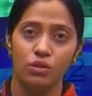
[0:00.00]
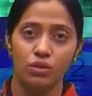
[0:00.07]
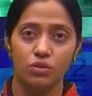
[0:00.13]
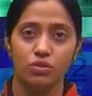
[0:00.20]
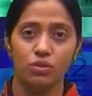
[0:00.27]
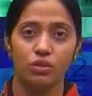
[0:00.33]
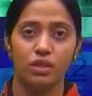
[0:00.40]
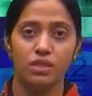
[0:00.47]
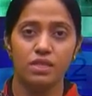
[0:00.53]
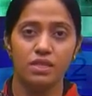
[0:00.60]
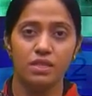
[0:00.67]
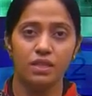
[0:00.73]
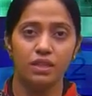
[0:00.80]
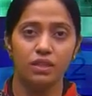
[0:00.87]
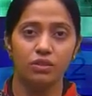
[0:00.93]
So this
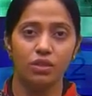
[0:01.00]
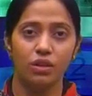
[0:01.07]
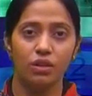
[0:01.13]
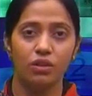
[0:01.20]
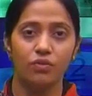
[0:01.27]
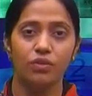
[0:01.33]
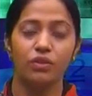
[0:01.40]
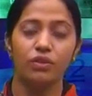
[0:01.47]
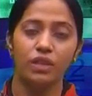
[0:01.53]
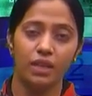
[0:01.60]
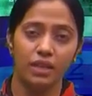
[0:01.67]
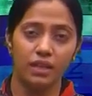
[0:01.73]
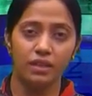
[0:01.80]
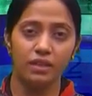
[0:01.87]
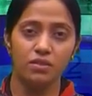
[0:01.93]
is clear to all of you.
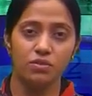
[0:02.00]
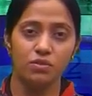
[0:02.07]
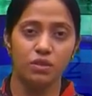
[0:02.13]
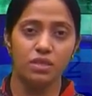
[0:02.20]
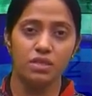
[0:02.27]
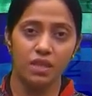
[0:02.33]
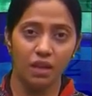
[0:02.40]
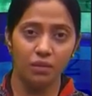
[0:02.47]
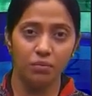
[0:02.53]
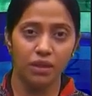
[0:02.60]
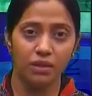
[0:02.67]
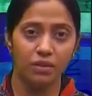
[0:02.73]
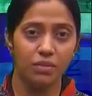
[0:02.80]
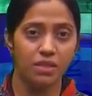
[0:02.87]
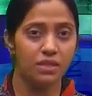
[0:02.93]
Here the students can
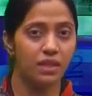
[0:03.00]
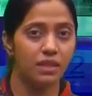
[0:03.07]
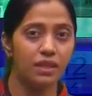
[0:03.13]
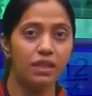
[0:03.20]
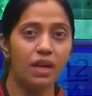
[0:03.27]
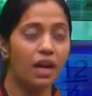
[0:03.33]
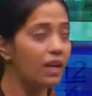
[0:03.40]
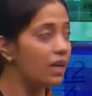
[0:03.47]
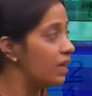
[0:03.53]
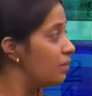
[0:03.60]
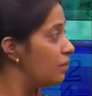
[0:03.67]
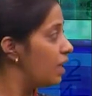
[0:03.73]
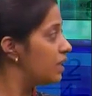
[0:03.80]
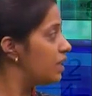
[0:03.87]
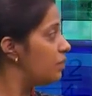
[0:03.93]
make the mistake. They directly
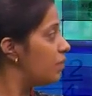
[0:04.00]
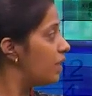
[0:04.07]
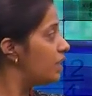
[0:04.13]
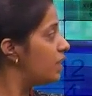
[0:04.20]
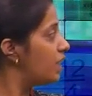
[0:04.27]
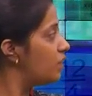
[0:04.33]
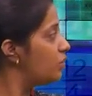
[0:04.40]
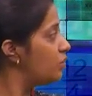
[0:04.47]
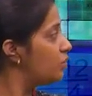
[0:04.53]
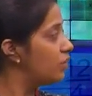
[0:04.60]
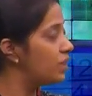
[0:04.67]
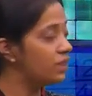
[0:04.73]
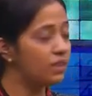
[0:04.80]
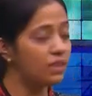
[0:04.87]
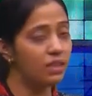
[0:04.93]
multiply that 2
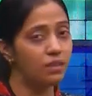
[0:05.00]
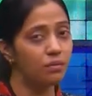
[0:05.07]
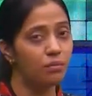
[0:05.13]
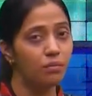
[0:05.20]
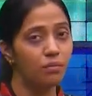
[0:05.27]
with 3.